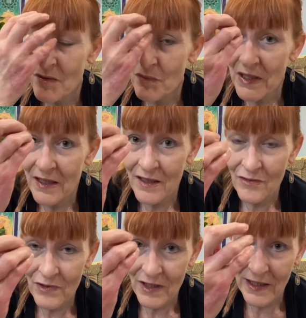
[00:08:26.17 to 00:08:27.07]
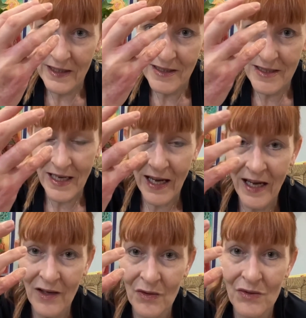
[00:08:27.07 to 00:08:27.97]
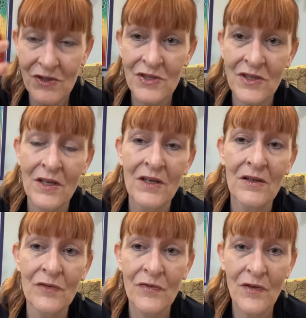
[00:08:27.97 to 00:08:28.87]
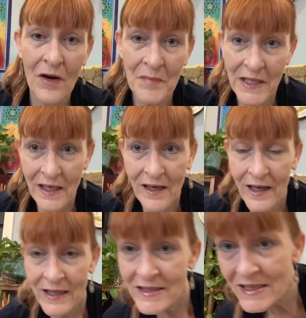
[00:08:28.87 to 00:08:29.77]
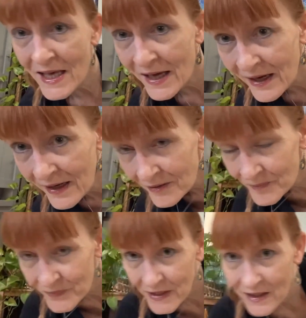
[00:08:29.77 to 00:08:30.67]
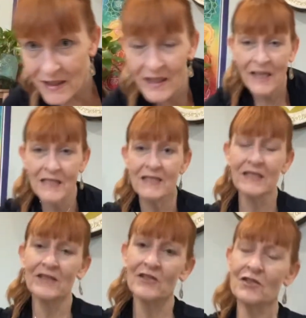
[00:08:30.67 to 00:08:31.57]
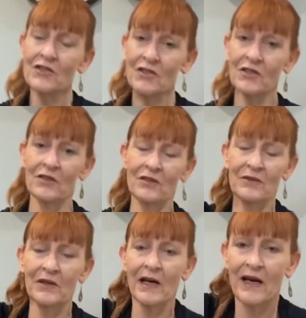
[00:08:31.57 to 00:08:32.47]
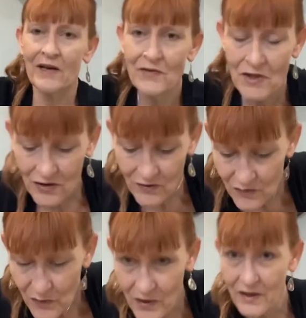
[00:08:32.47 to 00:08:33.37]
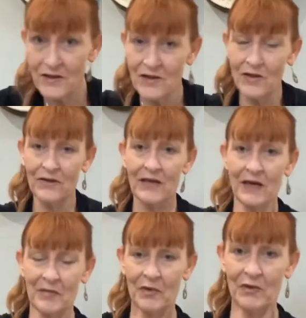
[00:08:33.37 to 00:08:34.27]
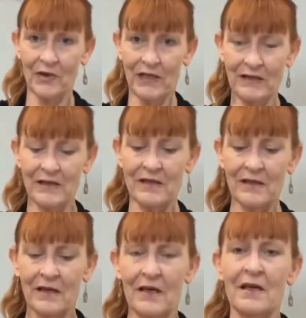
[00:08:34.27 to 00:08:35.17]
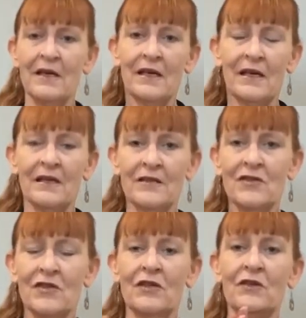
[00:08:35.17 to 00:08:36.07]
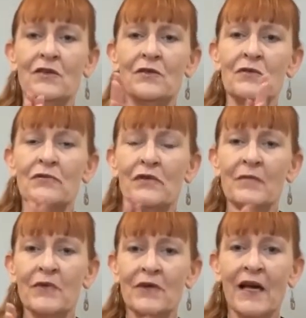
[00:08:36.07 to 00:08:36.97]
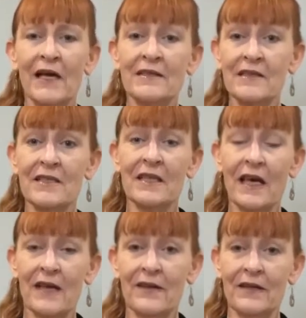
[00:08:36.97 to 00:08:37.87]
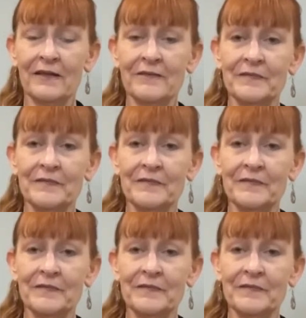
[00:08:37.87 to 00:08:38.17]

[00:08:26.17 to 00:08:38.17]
being released out from the eyes there. And a nice thing to do after you've worked on that point is to rub your hands together.